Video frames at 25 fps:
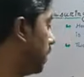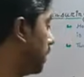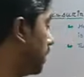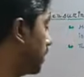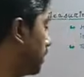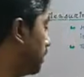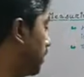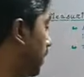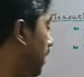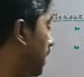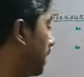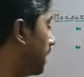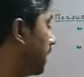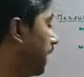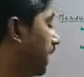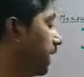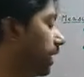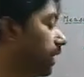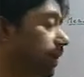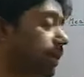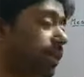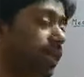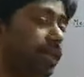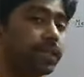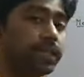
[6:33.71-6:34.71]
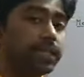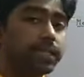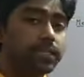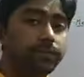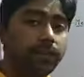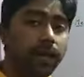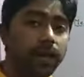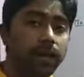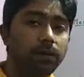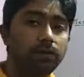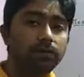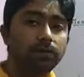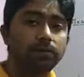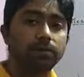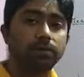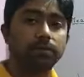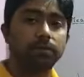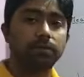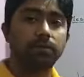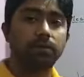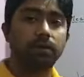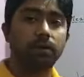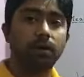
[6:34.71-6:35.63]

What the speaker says: speed greater than this value,